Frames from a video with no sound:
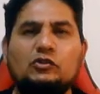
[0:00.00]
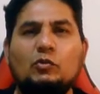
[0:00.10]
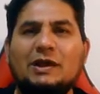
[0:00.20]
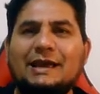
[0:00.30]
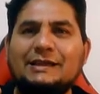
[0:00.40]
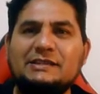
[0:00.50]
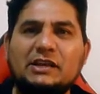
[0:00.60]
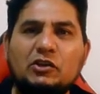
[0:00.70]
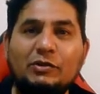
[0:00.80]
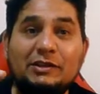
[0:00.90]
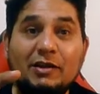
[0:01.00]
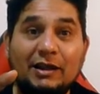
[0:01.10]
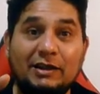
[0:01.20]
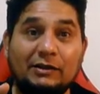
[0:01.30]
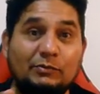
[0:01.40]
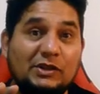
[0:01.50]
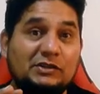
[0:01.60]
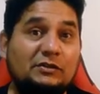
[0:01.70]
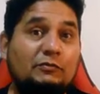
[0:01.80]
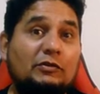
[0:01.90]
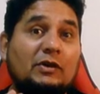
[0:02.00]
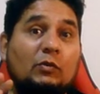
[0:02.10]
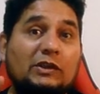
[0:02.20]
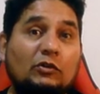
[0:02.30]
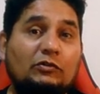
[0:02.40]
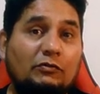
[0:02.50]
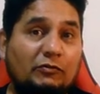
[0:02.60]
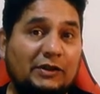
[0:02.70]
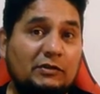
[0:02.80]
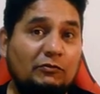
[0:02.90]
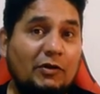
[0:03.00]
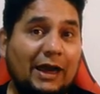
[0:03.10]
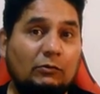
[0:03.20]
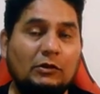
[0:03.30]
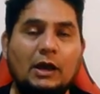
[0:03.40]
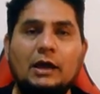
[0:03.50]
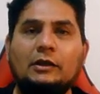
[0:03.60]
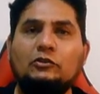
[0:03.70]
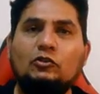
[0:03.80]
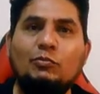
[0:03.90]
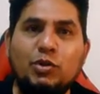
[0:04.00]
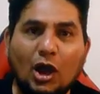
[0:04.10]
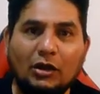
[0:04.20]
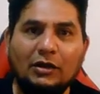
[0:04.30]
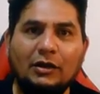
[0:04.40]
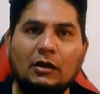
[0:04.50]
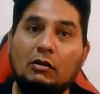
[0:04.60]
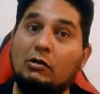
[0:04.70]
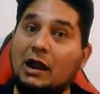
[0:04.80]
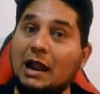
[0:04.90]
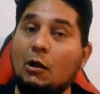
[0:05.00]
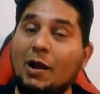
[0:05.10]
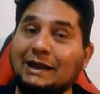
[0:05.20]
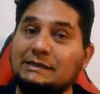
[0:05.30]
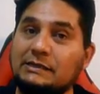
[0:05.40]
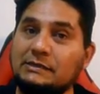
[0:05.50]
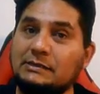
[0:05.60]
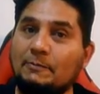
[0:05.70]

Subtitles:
you will get a security alert message from the Windows Defender firewall to block or allow access.